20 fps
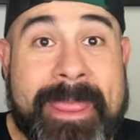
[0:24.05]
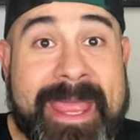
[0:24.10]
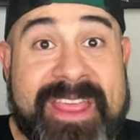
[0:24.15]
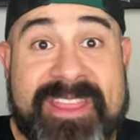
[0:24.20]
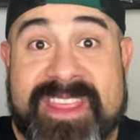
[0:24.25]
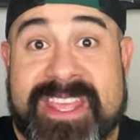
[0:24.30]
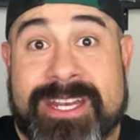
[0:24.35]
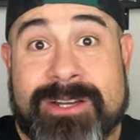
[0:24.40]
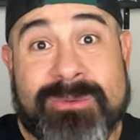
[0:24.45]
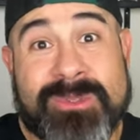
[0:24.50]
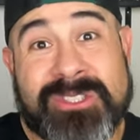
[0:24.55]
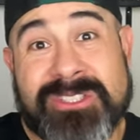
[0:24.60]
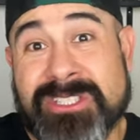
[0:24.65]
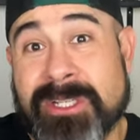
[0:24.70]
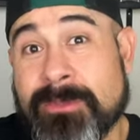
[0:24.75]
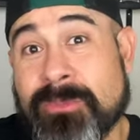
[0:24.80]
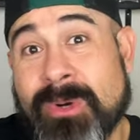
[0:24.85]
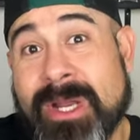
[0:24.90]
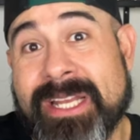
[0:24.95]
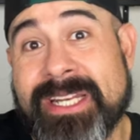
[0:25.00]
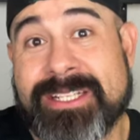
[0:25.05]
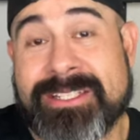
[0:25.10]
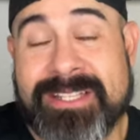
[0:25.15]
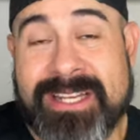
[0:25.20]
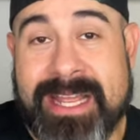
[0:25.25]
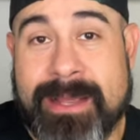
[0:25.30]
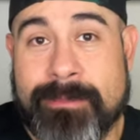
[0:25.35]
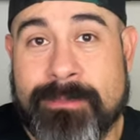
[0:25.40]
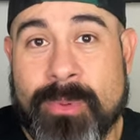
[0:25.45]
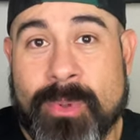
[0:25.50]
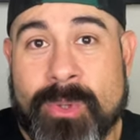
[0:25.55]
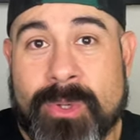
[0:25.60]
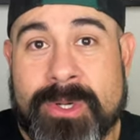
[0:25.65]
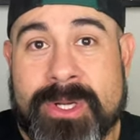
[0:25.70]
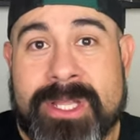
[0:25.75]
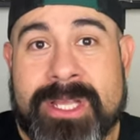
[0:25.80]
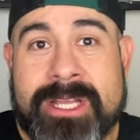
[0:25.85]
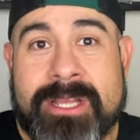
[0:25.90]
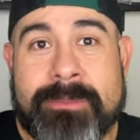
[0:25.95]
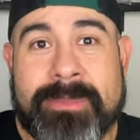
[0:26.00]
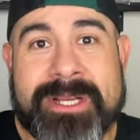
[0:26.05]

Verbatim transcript: and then we'll jump right into that board